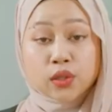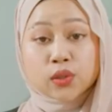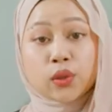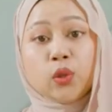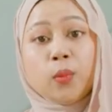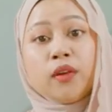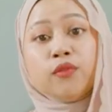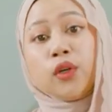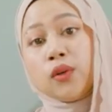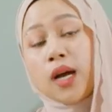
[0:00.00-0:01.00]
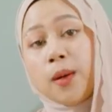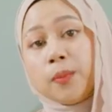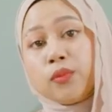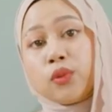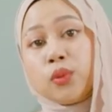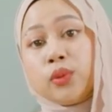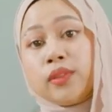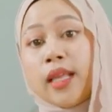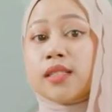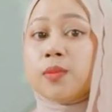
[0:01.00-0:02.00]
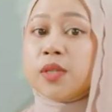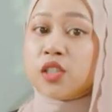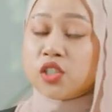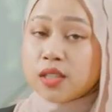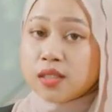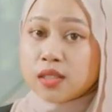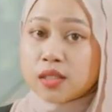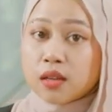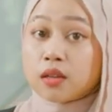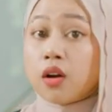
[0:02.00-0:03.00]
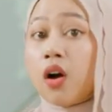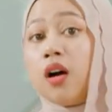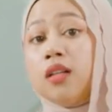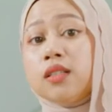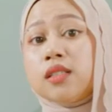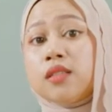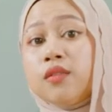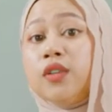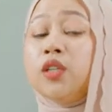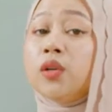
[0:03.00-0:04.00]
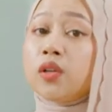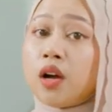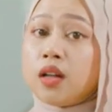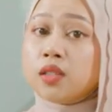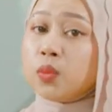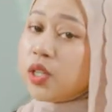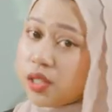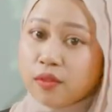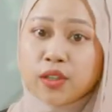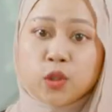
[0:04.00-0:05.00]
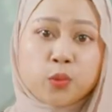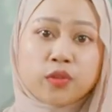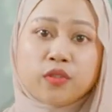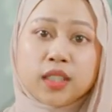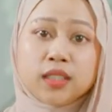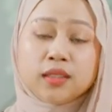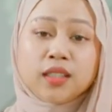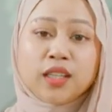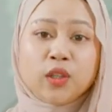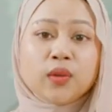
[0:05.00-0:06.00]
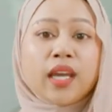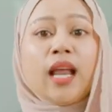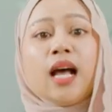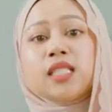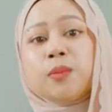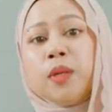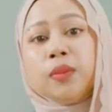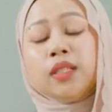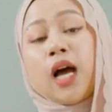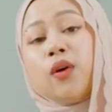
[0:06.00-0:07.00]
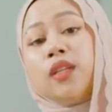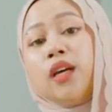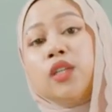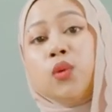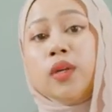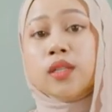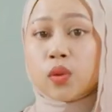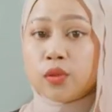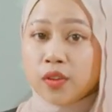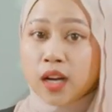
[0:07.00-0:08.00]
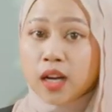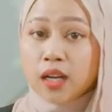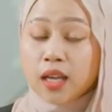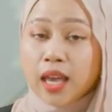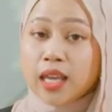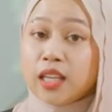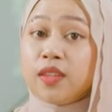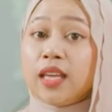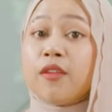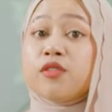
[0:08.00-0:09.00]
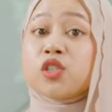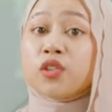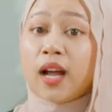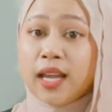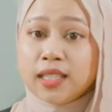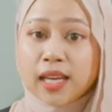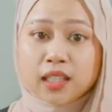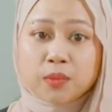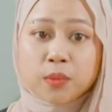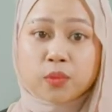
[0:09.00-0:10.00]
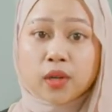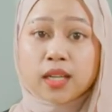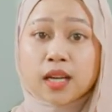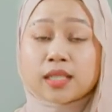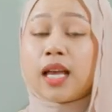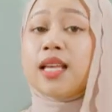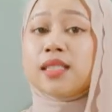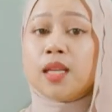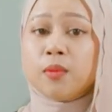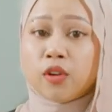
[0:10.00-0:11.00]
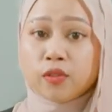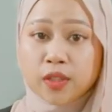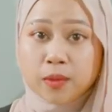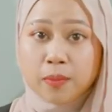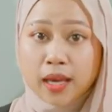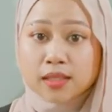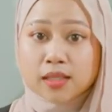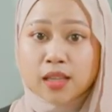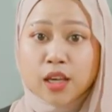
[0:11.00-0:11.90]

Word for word: So you may follow up through text messages, calls, video calls, whichever you prefer. You can ask people how they are doing so far, and if they have tried Atomy products, ask them for feedbacks.